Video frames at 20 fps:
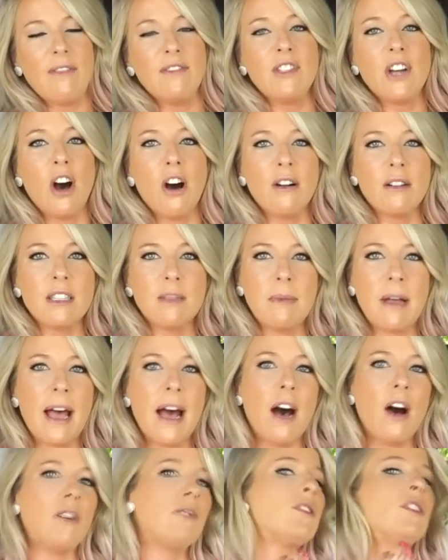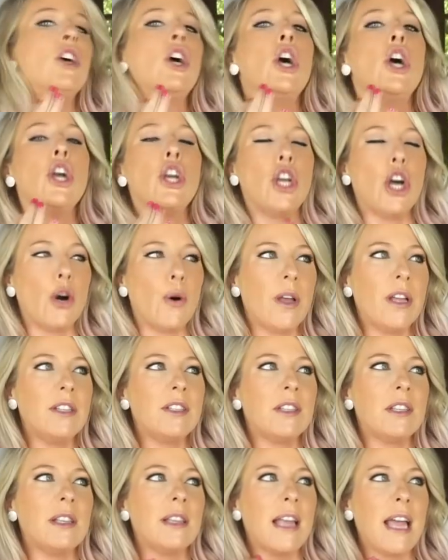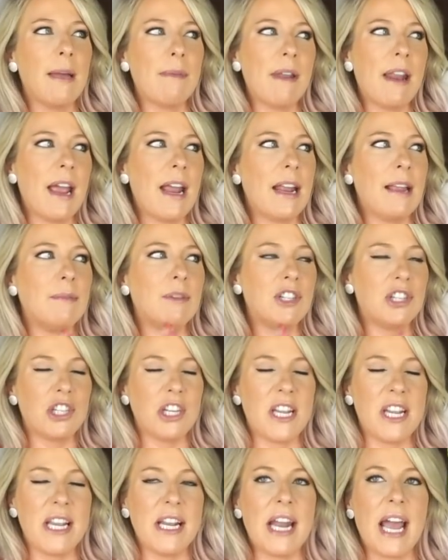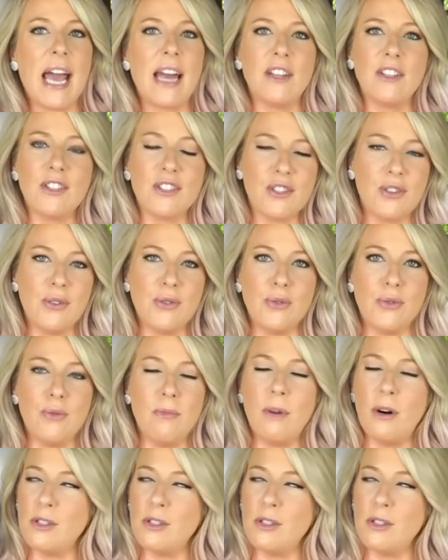I've talked about going to the laminating machine at a school